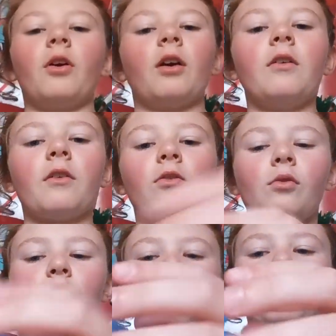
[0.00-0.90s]
Okay, let's
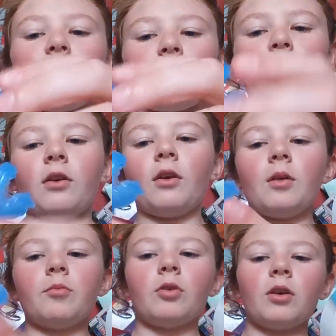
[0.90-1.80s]
not do that then.
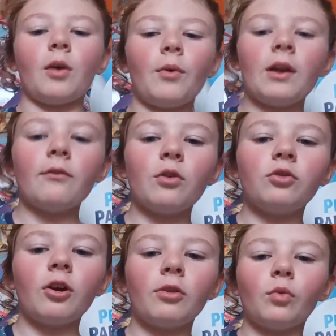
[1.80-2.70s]
But yeah, whenever you
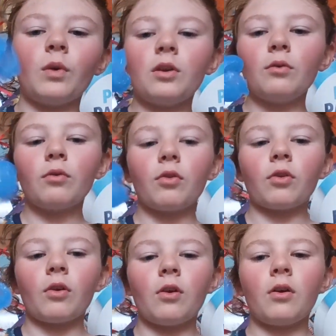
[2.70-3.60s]
turn the
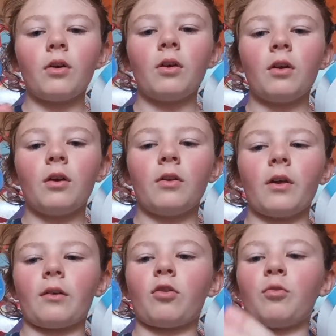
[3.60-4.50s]
wheels,
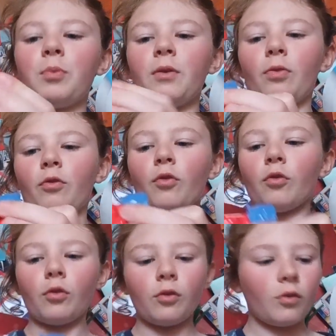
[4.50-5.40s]
that spins.
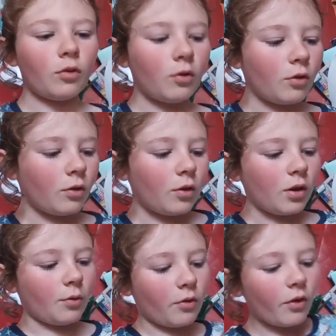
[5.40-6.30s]

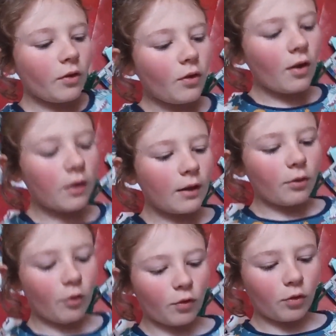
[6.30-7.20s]
Anyways, let's
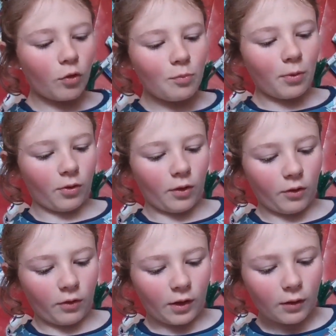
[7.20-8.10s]
get the
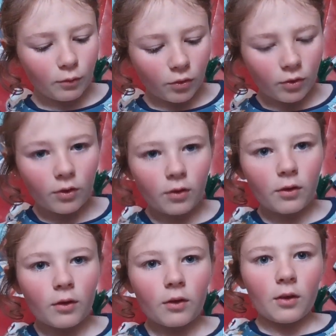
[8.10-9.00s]
SuperThings out.
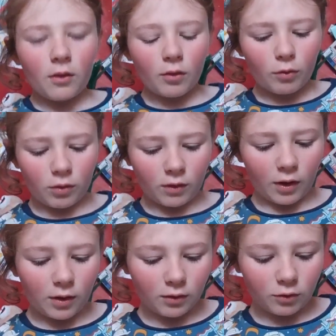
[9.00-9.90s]
It's already
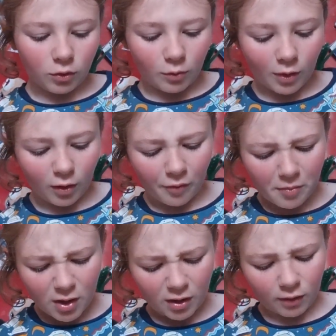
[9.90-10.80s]
taken 2.5
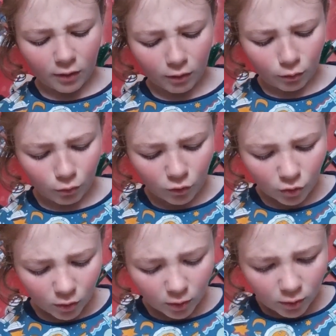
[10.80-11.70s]
minutes. That's not good.
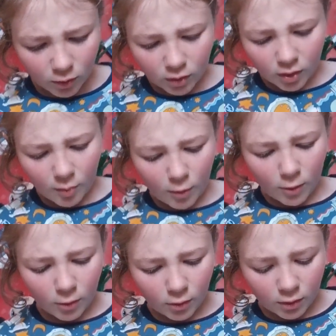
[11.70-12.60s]
Come
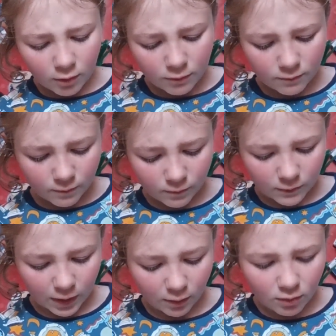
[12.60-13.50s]
on,
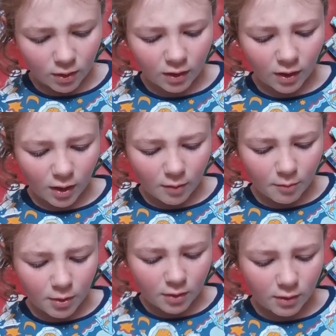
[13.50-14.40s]
out you
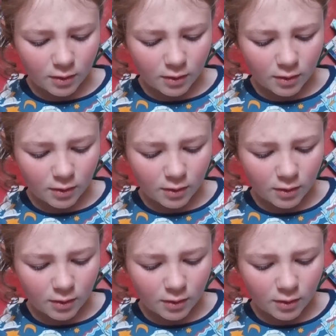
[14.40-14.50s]
come.